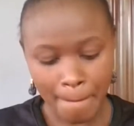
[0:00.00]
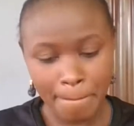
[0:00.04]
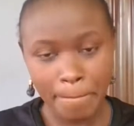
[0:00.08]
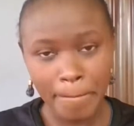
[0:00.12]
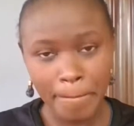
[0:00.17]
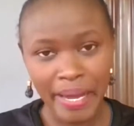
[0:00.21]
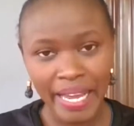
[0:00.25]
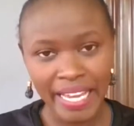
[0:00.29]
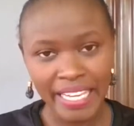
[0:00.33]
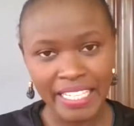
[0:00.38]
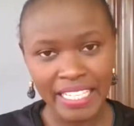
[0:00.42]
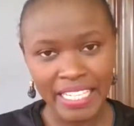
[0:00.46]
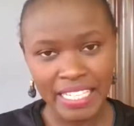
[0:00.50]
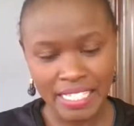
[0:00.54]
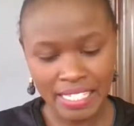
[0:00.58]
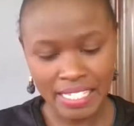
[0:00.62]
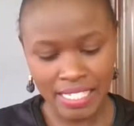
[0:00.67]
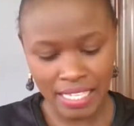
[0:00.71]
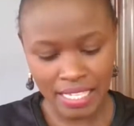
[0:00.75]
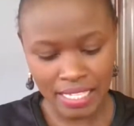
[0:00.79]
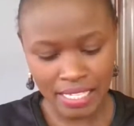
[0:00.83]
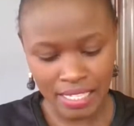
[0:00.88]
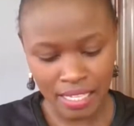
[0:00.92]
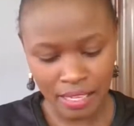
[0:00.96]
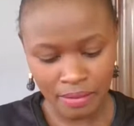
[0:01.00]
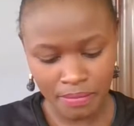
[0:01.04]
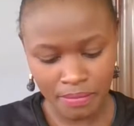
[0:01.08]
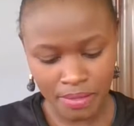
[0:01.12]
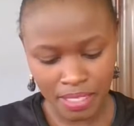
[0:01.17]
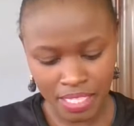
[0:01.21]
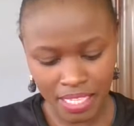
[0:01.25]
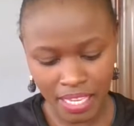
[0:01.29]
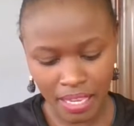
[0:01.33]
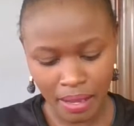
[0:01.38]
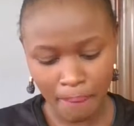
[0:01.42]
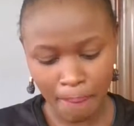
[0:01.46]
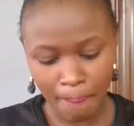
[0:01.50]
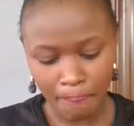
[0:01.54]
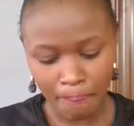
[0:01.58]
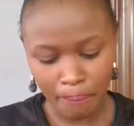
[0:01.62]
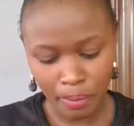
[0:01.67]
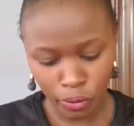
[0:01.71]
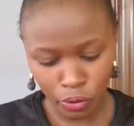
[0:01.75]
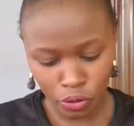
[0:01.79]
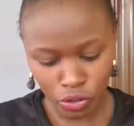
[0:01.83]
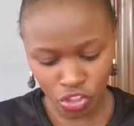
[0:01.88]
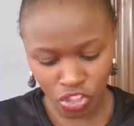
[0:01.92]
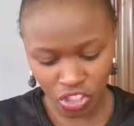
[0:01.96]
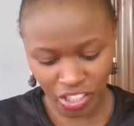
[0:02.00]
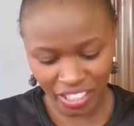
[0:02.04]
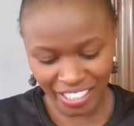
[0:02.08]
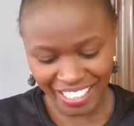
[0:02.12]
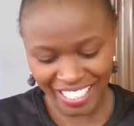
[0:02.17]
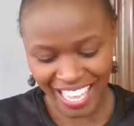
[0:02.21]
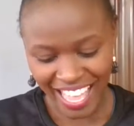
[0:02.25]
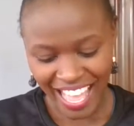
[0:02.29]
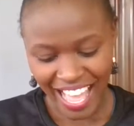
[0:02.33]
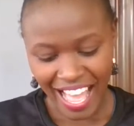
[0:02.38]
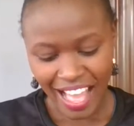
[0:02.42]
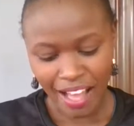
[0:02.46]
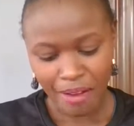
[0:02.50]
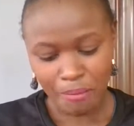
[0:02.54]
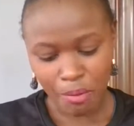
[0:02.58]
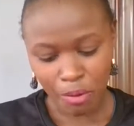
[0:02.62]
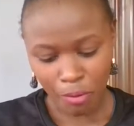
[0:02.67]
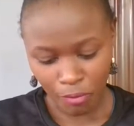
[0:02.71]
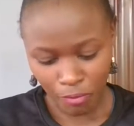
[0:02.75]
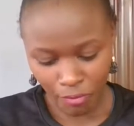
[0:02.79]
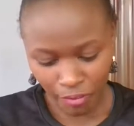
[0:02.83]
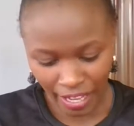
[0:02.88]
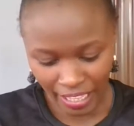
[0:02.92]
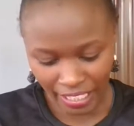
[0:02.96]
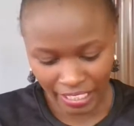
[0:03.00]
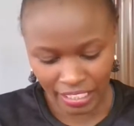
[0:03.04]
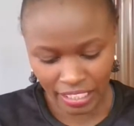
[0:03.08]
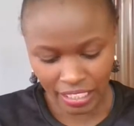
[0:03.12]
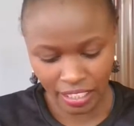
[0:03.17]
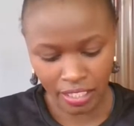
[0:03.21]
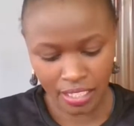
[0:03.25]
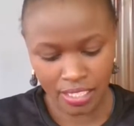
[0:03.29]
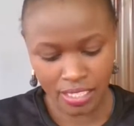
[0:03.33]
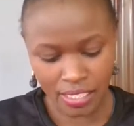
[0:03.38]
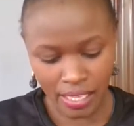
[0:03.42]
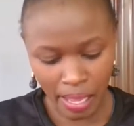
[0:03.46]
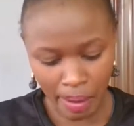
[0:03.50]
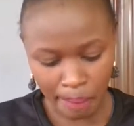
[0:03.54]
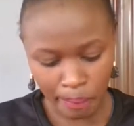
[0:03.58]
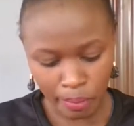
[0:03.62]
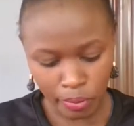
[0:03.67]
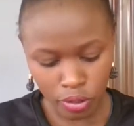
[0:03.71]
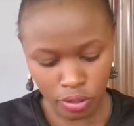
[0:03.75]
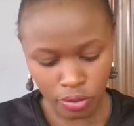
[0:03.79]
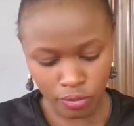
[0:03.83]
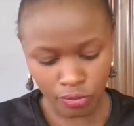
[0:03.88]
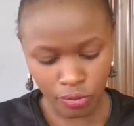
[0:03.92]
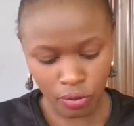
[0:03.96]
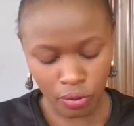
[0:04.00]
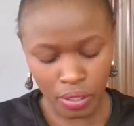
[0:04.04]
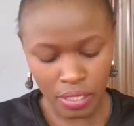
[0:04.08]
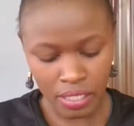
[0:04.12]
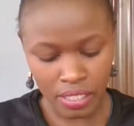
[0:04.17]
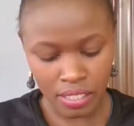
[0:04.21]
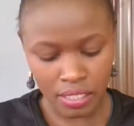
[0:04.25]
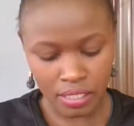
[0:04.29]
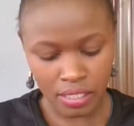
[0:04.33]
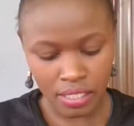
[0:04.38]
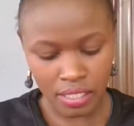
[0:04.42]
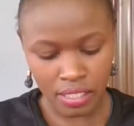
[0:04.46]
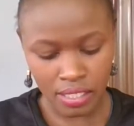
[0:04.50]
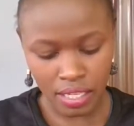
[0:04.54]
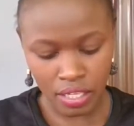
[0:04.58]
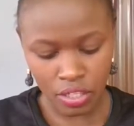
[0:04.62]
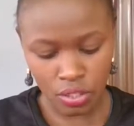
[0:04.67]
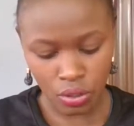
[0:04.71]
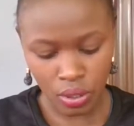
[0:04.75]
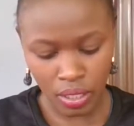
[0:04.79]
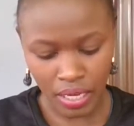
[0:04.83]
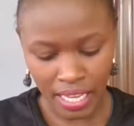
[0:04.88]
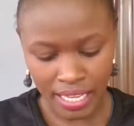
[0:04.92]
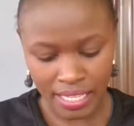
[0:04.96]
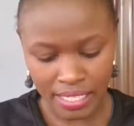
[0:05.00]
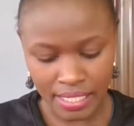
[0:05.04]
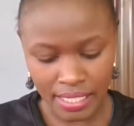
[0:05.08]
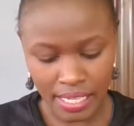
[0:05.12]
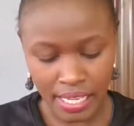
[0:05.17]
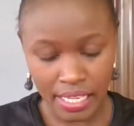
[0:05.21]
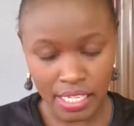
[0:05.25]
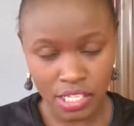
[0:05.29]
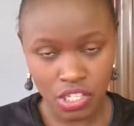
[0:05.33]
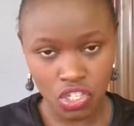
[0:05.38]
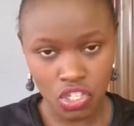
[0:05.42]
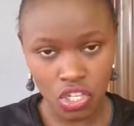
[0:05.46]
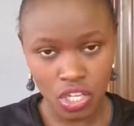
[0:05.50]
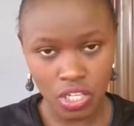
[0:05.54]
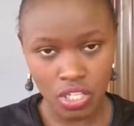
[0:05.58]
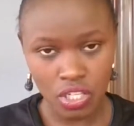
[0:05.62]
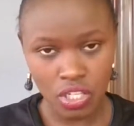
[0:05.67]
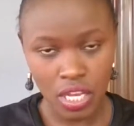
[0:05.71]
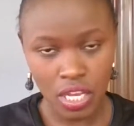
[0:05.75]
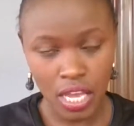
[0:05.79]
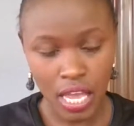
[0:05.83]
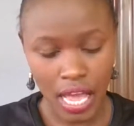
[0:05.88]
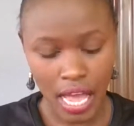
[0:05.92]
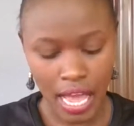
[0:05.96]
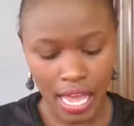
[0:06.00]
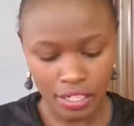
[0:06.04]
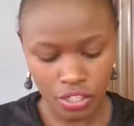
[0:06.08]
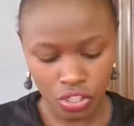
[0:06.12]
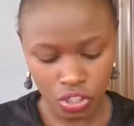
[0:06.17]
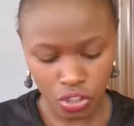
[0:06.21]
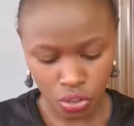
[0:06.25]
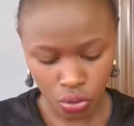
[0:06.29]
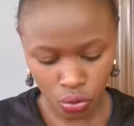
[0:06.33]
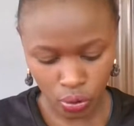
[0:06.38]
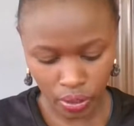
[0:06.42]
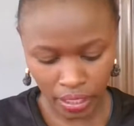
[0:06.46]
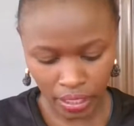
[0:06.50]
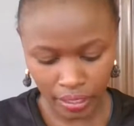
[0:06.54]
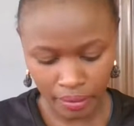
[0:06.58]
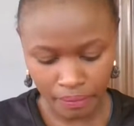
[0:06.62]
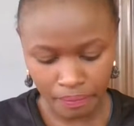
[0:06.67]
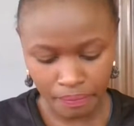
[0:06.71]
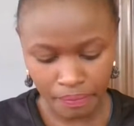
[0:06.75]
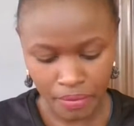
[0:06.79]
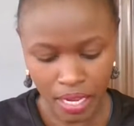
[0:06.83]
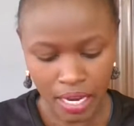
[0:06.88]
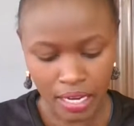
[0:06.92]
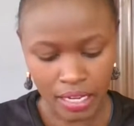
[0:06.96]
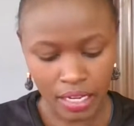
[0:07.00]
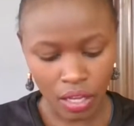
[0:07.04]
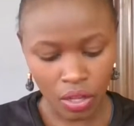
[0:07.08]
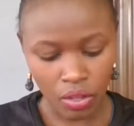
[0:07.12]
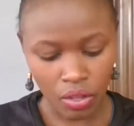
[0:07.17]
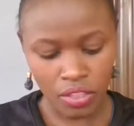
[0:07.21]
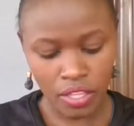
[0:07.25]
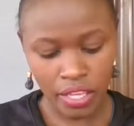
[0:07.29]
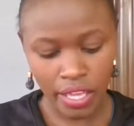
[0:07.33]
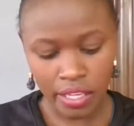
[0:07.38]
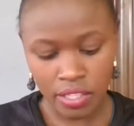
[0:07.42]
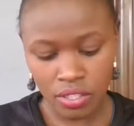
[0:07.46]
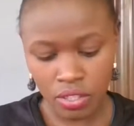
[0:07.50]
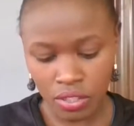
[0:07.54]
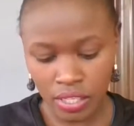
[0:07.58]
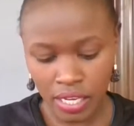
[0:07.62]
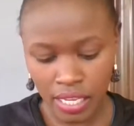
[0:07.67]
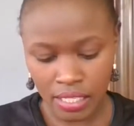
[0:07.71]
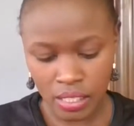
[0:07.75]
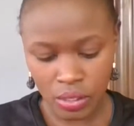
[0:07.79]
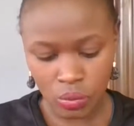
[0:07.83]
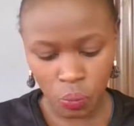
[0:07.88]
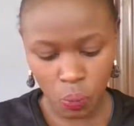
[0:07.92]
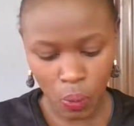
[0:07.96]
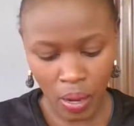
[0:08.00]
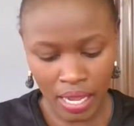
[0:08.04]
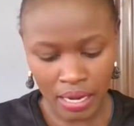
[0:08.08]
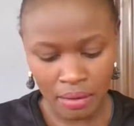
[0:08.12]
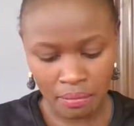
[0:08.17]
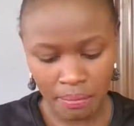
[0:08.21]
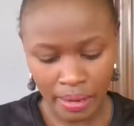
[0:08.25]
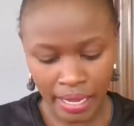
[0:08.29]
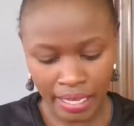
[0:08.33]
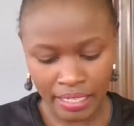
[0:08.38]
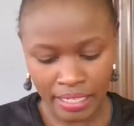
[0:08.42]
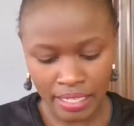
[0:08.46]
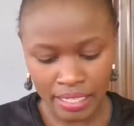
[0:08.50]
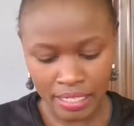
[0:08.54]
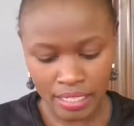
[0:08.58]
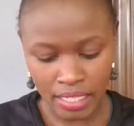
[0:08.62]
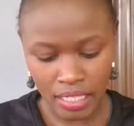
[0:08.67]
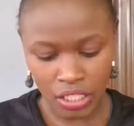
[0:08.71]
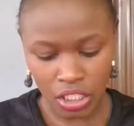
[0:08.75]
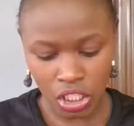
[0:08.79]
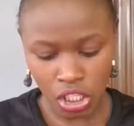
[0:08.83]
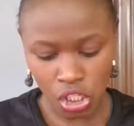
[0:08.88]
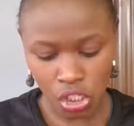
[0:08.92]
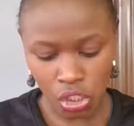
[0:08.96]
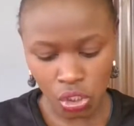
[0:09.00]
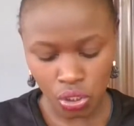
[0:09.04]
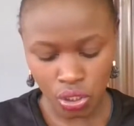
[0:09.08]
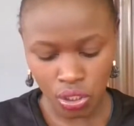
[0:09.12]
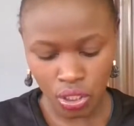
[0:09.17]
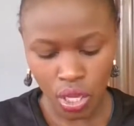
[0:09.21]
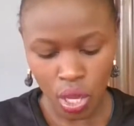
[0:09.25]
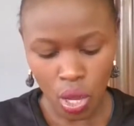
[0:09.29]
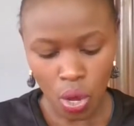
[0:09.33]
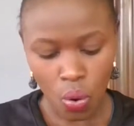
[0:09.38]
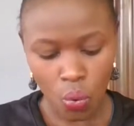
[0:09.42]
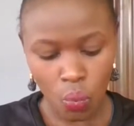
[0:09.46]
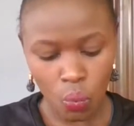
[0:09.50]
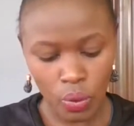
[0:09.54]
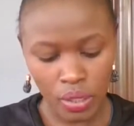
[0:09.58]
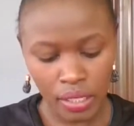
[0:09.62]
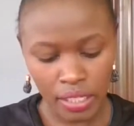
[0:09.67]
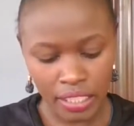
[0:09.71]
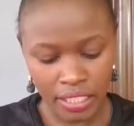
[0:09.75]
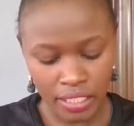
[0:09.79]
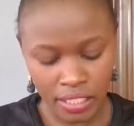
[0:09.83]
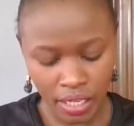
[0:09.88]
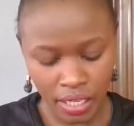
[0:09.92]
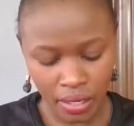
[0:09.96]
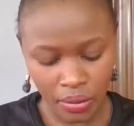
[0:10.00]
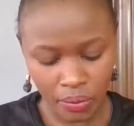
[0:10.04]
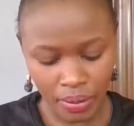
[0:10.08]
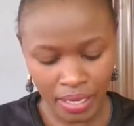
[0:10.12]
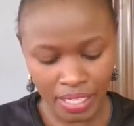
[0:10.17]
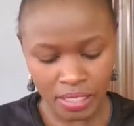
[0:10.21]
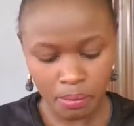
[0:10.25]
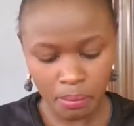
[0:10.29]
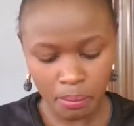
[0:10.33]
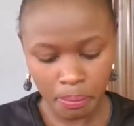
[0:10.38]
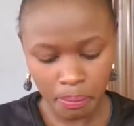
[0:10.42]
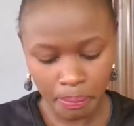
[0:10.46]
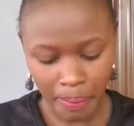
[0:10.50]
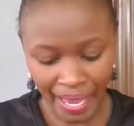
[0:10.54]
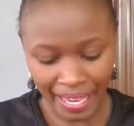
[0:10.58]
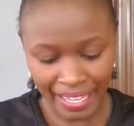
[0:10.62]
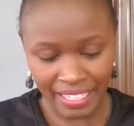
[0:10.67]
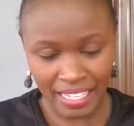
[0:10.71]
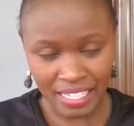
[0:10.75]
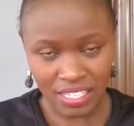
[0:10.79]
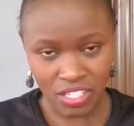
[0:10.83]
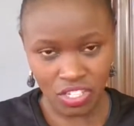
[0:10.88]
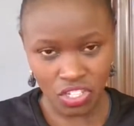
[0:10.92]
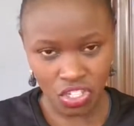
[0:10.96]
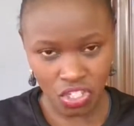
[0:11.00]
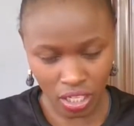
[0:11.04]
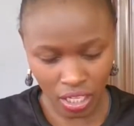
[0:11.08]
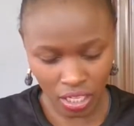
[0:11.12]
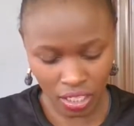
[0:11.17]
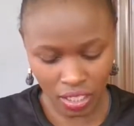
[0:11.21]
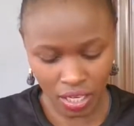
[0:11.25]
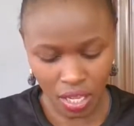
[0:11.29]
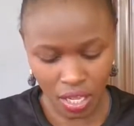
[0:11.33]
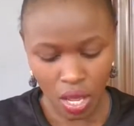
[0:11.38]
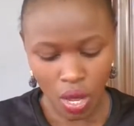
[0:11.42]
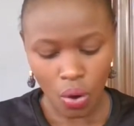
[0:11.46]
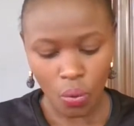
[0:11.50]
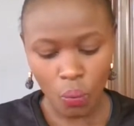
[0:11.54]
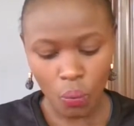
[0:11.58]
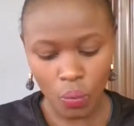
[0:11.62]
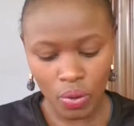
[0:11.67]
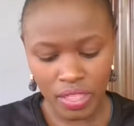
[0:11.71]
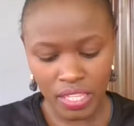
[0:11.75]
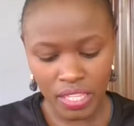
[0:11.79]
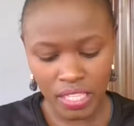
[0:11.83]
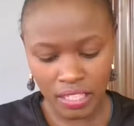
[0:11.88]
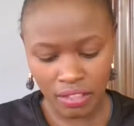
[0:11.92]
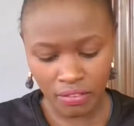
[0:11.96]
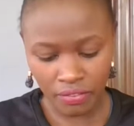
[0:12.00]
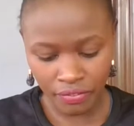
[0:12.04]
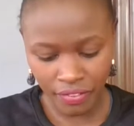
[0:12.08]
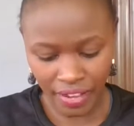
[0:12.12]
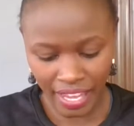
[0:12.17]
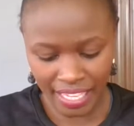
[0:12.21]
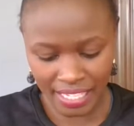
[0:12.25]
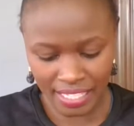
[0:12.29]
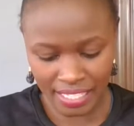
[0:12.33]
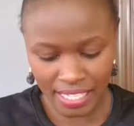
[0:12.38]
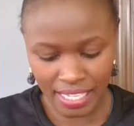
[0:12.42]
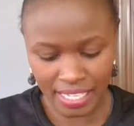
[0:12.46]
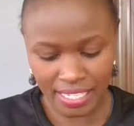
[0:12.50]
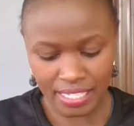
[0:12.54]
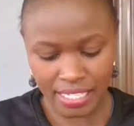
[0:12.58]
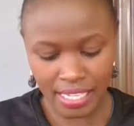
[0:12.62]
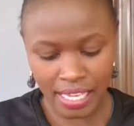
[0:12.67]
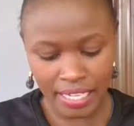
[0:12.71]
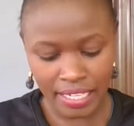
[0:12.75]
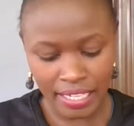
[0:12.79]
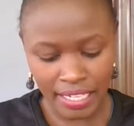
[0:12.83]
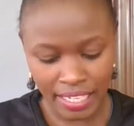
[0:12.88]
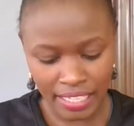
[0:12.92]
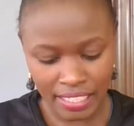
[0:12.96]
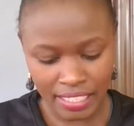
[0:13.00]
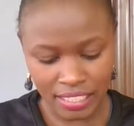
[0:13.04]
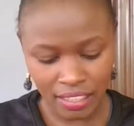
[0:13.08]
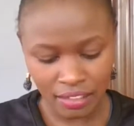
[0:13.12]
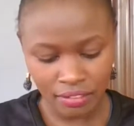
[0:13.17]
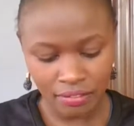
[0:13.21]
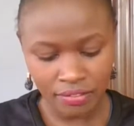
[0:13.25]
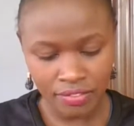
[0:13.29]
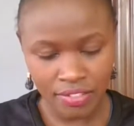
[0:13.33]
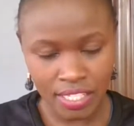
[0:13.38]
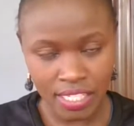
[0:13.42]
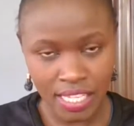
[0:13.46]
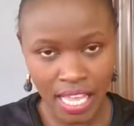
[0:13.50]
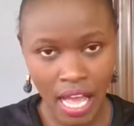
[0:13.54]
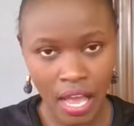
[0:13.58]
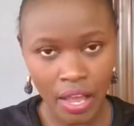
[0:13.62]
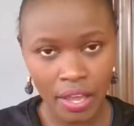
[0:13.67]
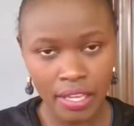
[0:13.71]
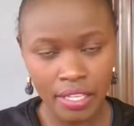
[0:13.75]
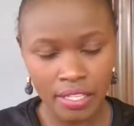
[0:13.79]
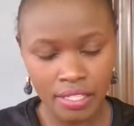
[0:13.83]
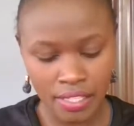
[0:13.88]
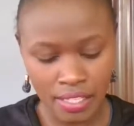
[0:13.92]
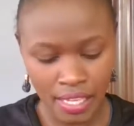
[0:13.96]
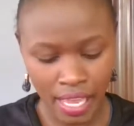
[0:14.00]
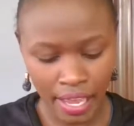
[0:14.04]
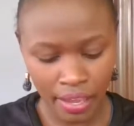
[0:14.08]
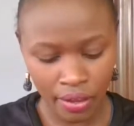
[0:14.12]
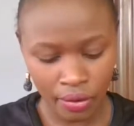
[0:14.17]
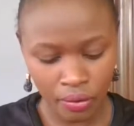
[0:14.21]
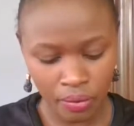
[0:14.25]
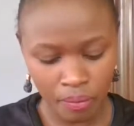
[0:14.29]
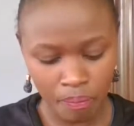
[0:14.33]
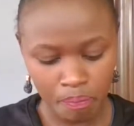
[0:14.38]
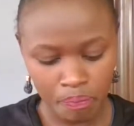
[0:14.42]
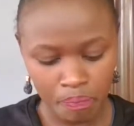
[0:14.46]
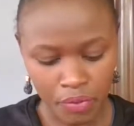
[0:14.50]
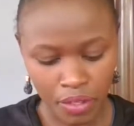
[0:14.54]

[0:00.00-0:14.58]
Binance's namesake blockchain, providing support for its decentralized exchange and token. Now, the Exodus 1 Binance edition will integrate Binance Chain with the device's native Zion